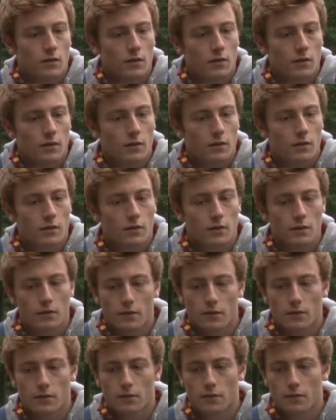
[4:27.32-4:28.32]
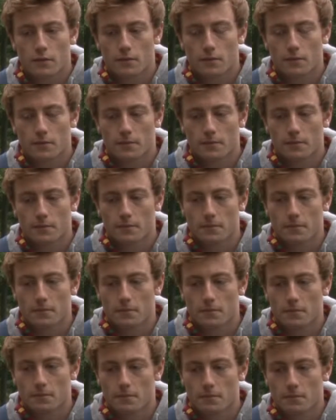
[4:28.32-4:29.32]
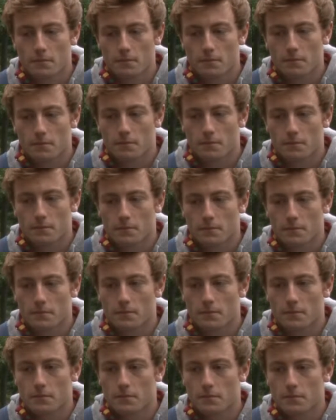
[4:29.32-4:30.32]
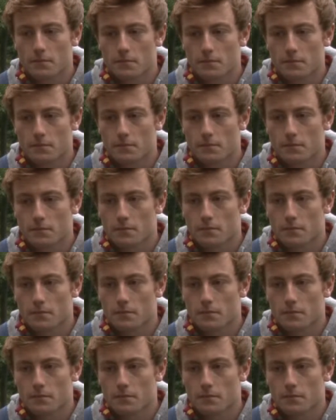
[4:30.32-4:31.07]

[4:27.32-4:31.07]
The person shown says nothing.